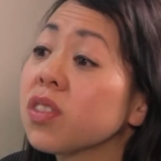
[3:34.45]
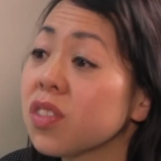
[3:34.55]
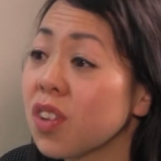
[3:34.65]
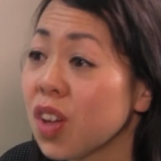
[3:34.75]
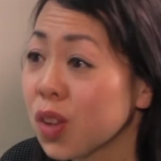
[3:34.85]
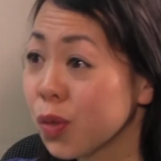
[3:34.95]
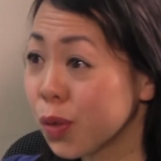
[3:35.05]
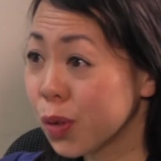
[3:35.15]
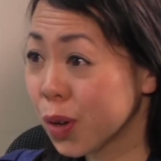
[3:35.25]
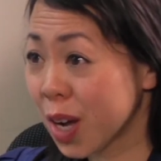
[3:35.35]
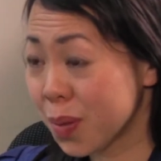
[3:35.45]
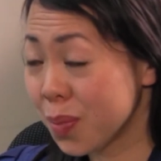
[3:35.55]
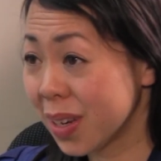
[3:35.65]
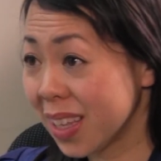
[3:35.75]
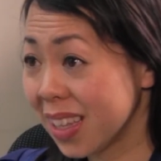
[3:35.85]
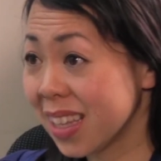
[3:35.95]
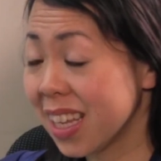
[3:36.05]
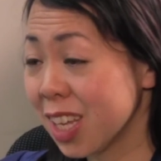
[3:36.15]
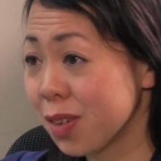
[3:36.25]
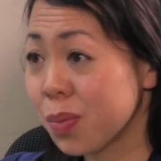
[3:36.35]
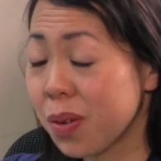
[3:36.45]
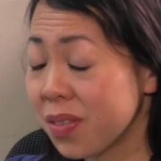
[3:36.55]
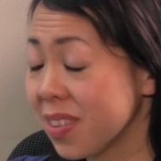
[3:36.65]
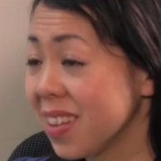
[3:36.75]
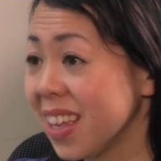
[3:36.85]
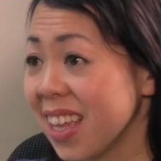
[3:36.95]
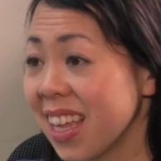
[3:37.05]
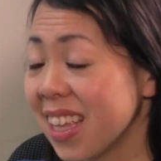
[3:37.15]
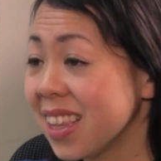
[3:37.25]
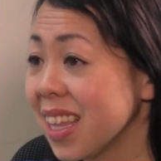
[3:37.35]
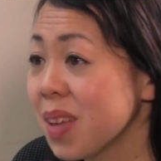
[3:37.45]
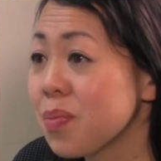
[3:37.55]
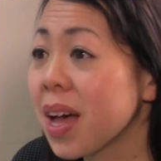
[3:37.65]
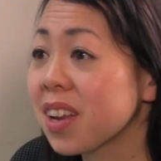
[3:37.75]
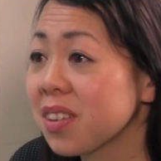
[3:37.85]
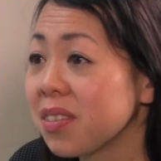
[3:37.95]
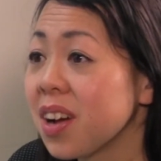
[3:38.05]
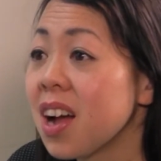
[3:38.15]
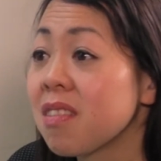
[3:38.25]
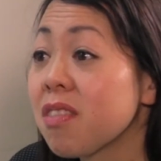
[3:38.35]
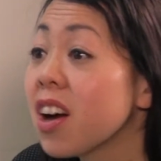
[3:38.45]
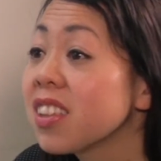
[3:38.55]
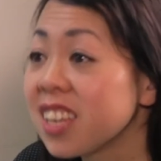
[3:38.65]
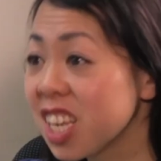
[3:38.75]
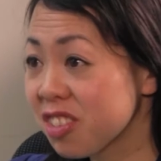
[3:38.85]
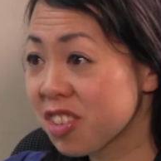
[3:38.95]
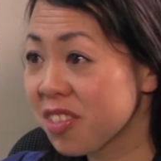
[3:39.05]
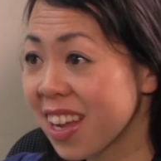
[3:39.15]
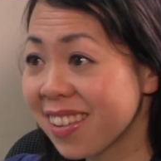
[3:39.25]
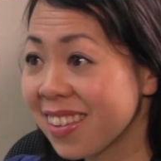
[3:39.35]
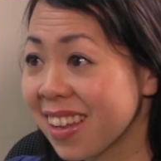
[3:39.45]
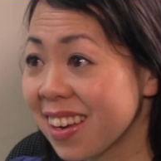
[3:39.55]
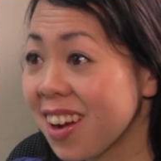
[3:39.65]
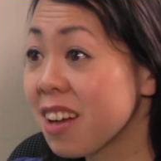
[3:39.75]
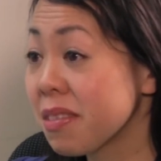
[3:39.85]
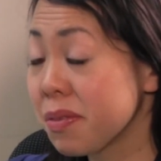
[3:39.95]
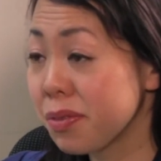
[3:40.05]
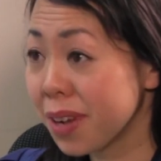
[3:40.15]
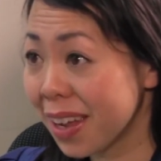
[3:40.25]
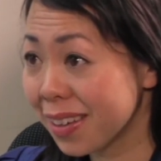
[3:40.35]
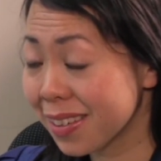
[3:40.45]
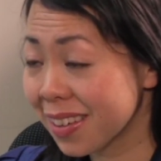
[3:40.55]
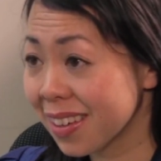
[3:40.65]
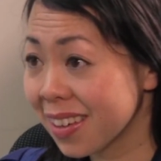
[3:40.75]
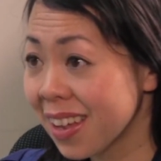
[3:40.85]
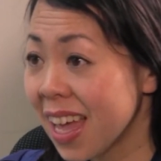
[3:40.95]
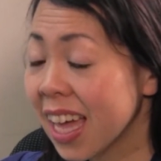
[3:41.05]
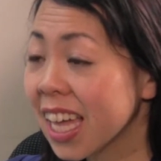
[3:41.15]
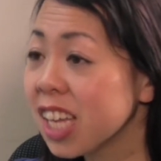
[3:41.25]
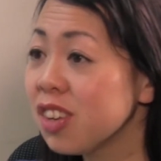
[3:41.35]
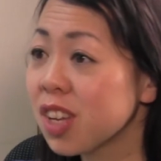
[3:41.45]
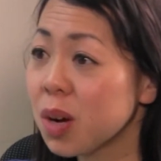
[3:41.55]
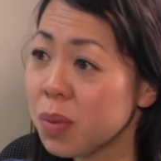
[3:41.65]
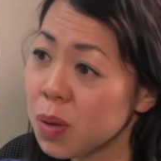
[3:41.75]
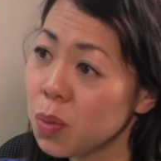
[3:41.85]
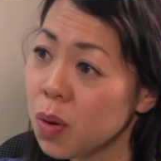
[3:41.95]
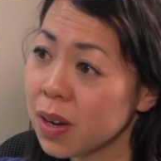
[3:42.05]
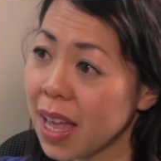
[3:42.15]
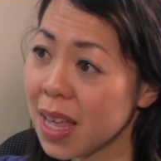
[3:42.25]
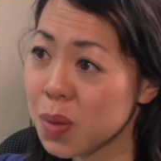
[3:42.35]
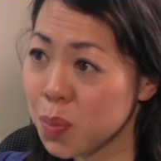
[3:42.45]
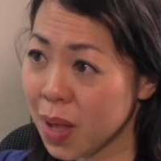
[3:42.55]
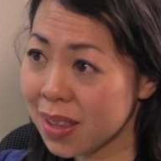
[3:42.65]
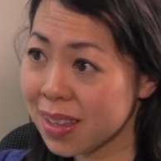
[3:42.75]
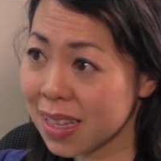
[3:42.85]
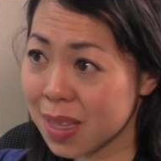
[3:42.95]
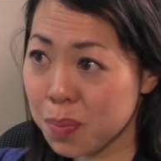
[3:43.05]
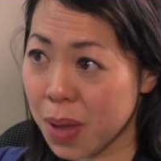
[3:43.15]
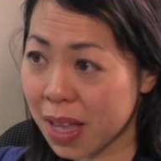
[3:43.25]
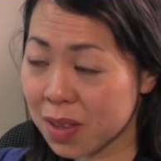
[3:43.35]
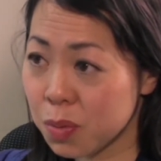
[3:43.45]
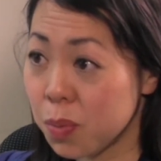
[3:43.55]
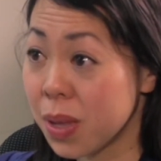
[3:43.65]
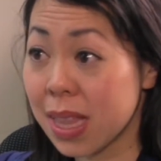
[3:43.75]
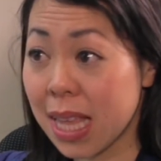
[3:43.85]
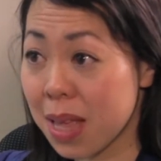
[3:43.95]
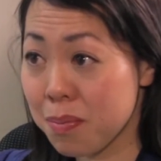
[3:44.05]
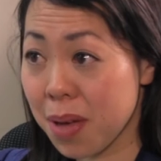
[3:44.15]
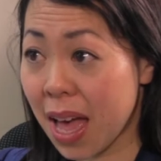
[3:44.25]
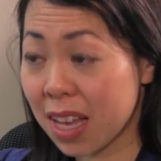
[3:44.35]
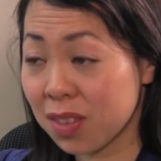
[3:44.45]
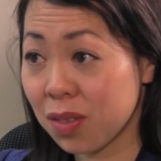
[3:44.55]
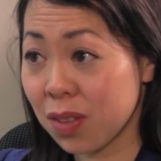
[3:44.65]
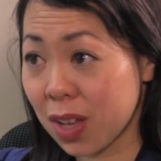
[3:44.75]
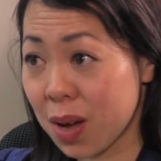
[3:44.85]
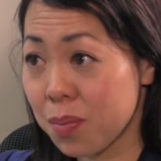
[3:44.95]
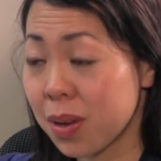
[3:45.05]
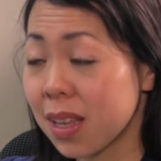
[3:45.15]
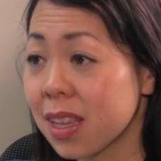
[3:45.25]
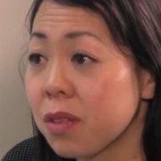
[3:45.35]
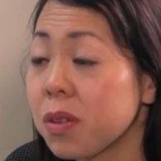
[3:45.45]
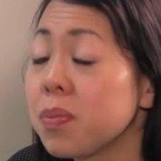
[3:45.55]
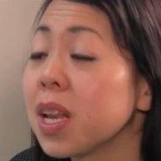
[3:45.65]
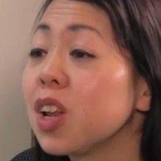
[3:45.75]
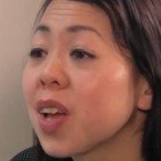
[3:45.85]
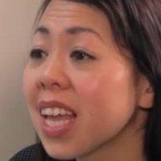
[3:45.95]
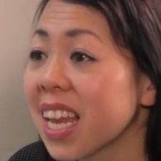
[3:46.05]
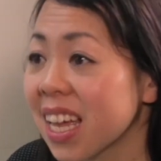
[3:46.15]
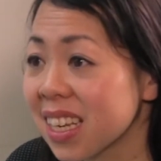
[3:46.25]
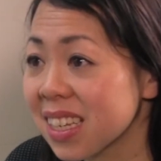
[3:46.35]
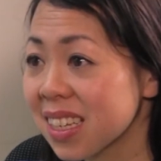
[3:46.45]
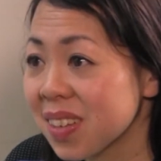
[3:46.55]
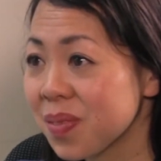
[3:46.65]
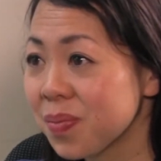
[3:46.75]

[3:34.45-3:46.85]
the concerns for companies in Europe, obviously, is the impact of rising interest rates and higher inflation. Can you tell me what AM Best expects will be the impact on the companies that we've been looking at?